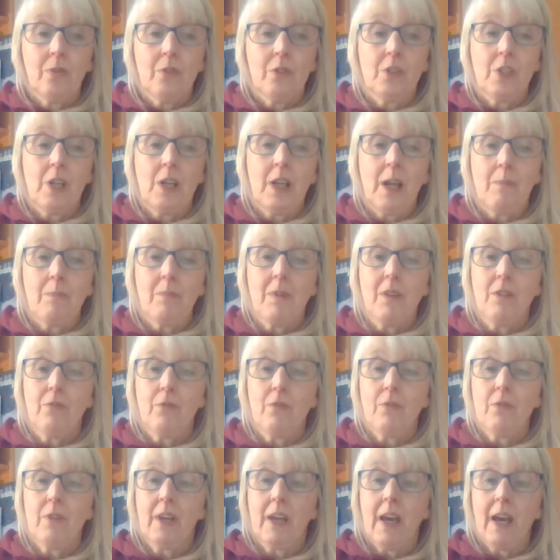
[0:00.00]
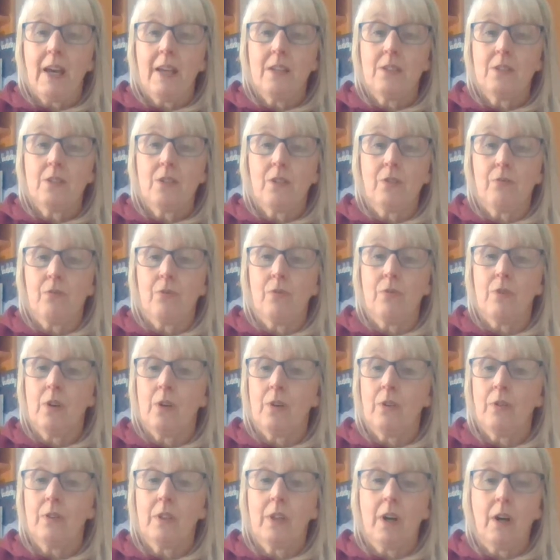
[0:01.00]
She led me through the gate, through the
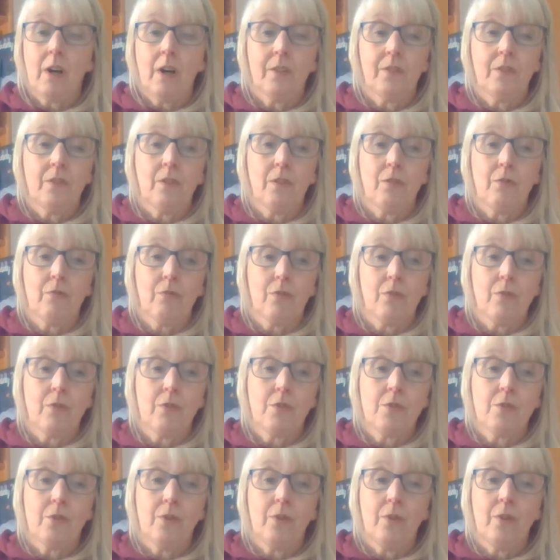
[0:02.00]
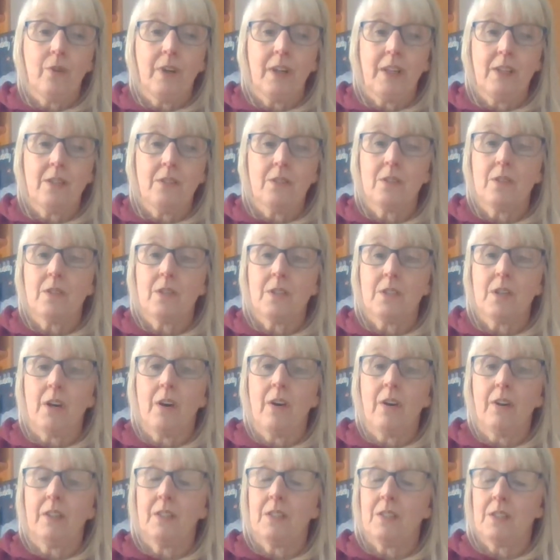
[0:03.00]
long garden, through the door, into the
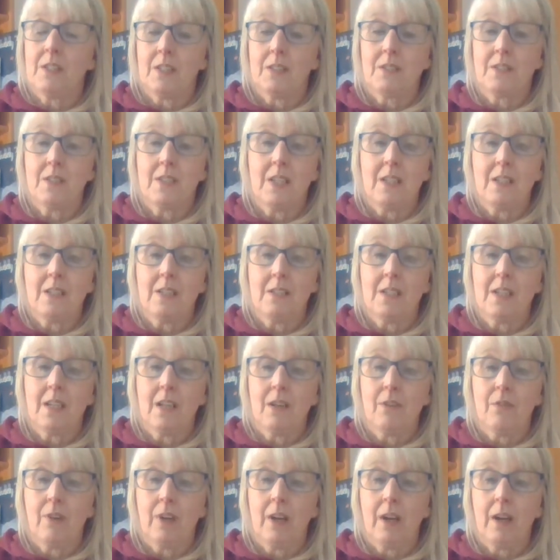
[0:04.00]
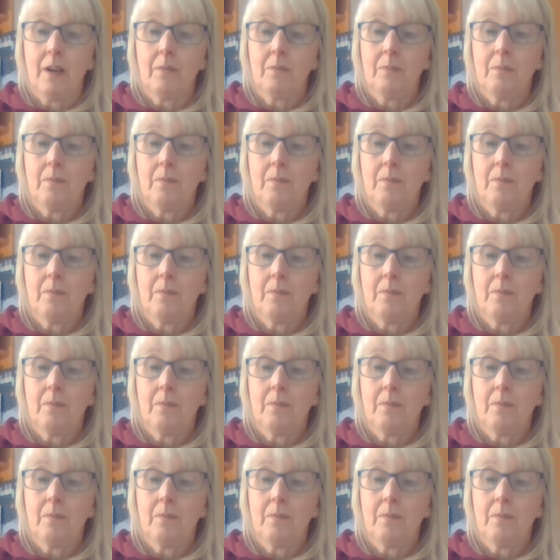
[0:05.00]
dark and dusty interior.